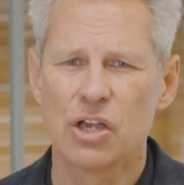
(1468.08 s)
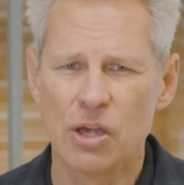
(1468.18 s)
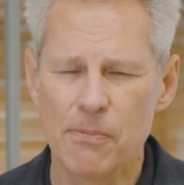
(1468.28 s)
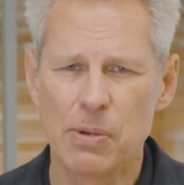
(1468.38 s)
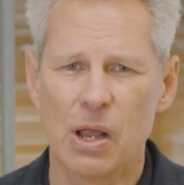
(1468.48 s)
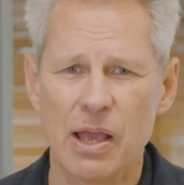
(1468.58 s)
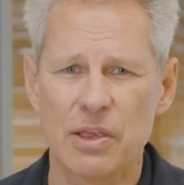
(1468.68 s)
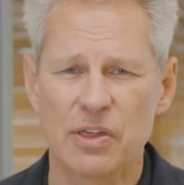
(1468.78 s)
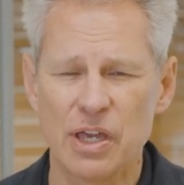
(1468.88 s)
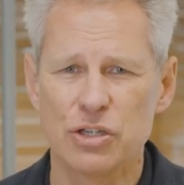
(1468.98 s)

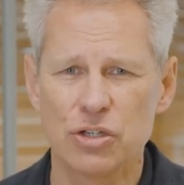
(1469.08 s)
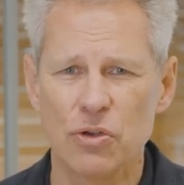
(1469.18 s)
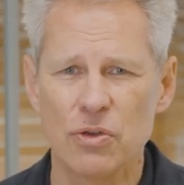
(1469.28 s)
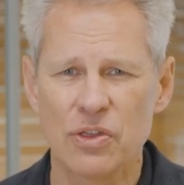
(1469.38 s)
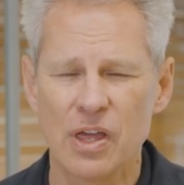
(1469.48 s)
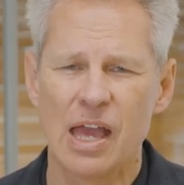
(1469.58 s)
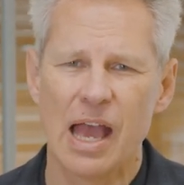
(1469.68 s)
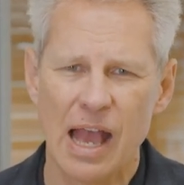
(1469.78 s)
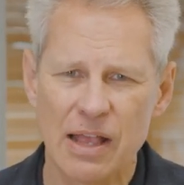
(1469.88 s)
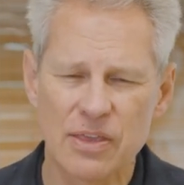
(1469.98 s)
compliance issues,
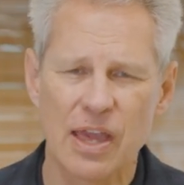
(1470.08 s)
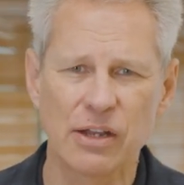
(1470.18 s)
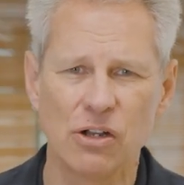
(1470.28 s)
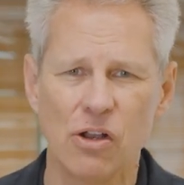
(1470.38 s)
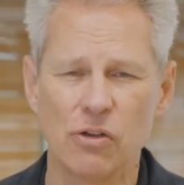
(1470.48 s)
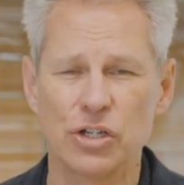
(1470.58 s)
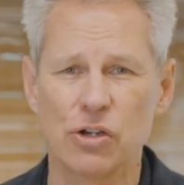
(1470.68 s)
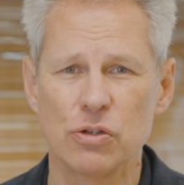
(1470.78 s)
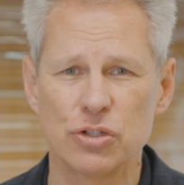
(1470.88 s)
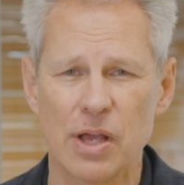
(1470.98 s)
and
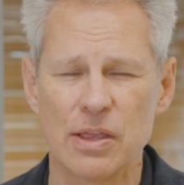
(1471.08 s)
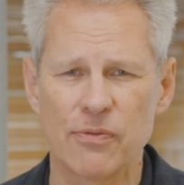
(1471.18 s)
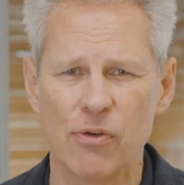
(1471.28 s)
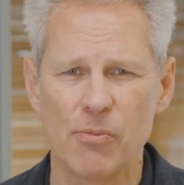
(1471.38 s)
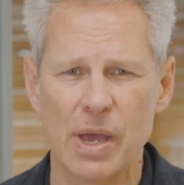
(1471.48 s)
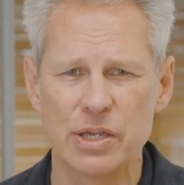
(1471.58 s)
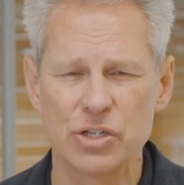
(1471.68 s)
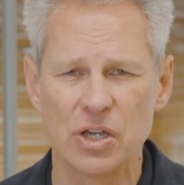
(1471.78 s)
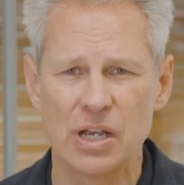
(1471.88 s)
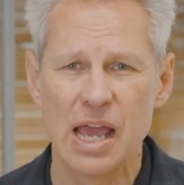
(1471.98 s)
technological
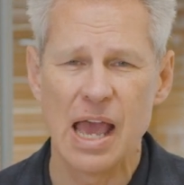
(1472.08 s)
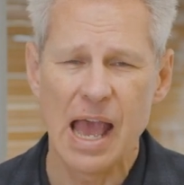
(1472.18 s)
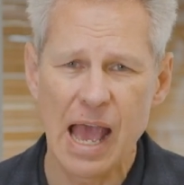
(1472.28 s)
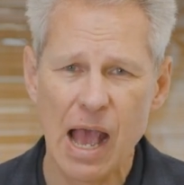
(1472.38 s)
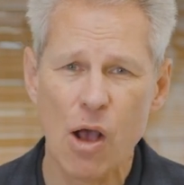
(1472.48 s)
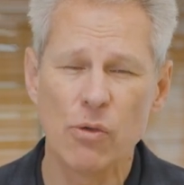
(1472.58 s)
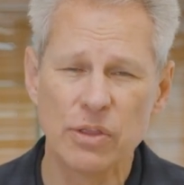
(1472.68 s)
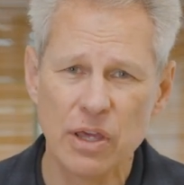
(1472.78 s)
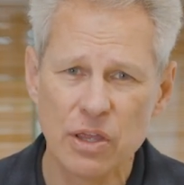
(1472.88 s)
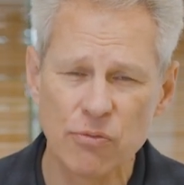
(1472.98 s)
transformation, how
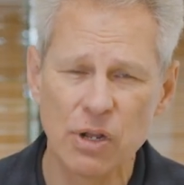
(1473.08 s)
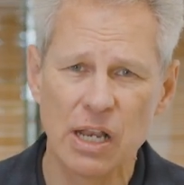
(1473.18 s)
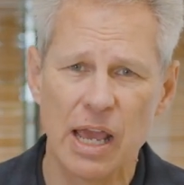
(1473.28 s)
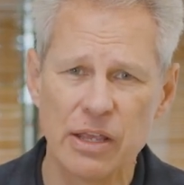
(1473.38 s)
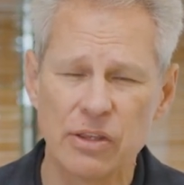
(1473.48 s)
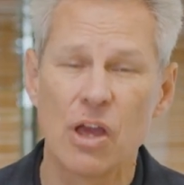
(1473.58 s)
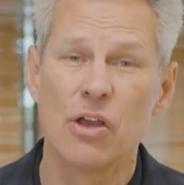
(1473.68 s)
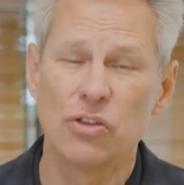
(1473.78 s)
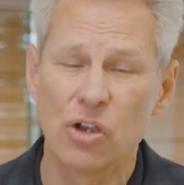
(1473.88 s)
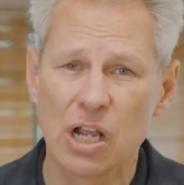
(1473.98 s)
these relate
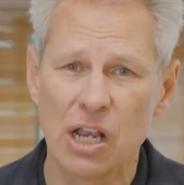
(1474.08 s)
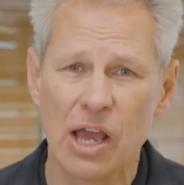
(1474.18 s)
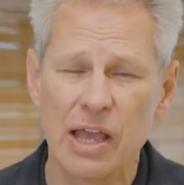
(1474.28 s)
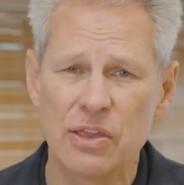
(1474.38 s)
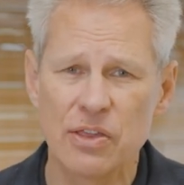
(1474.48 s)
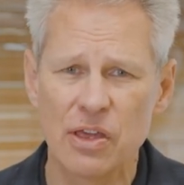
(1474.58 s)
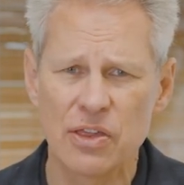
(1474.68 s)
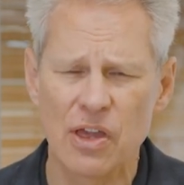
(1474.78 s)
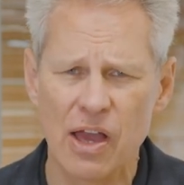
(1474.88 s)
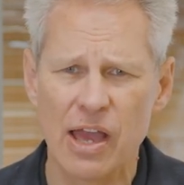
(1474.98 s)
to clients'
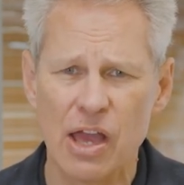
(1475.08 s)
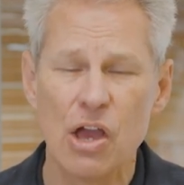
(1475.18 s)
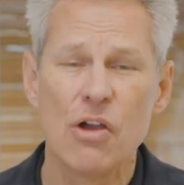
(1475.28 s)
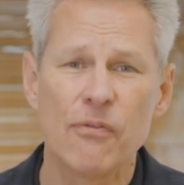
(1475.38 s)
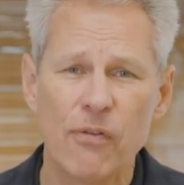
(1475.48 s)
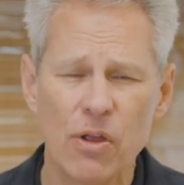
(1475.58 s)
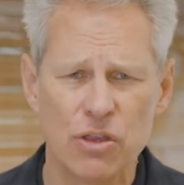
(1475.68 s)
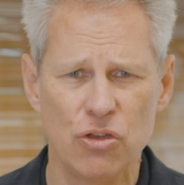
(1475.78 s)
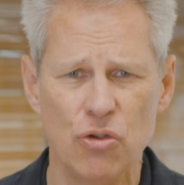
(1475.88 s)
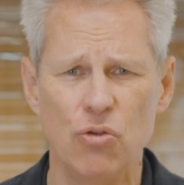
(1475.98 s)
desire for a
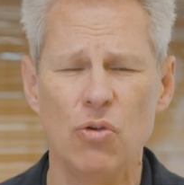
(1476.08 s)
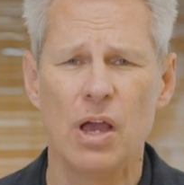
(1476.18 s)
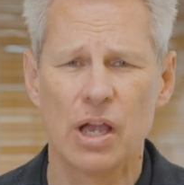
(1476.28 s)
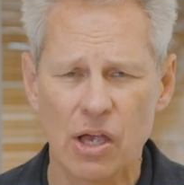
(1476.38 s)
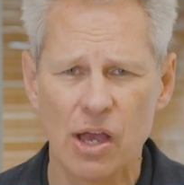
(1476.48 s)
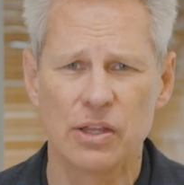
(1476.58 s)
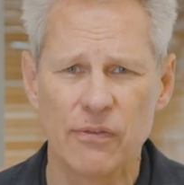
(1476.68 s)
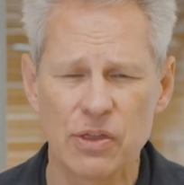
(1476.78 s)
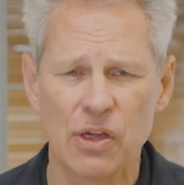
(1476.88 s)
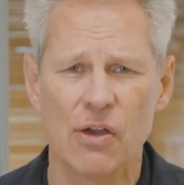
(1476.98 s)
new kind
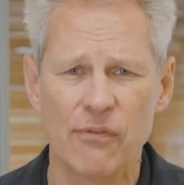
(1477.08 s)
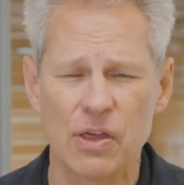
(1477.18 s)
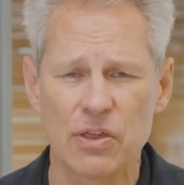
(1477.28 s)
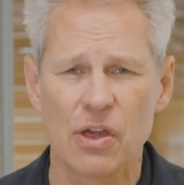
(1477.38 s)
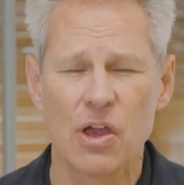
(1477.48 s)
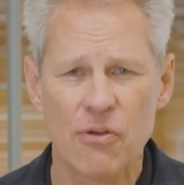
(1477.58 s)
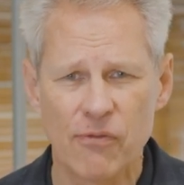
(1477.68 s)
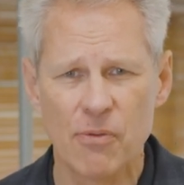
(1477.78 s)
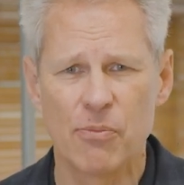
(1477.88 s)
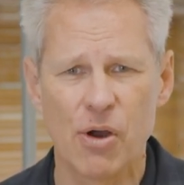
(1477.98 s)
of service
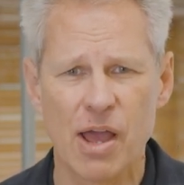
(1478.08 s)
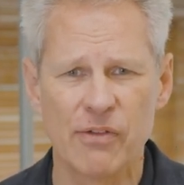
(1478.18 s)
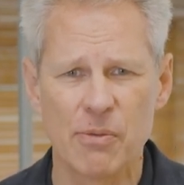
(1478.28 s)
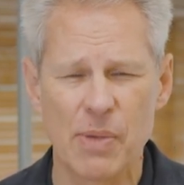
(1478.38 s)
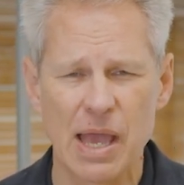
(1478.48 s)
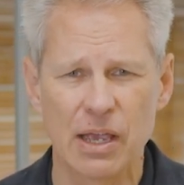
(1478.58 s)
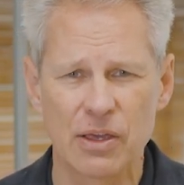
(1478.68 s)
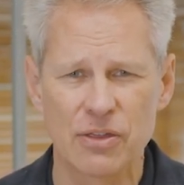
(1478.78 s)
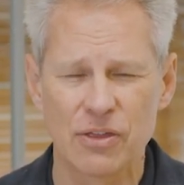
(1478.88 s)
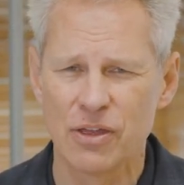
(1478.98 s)
from private
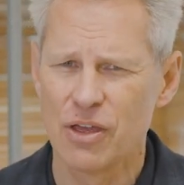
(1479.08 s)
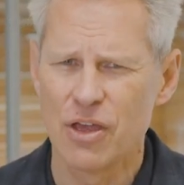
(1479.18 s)
banks.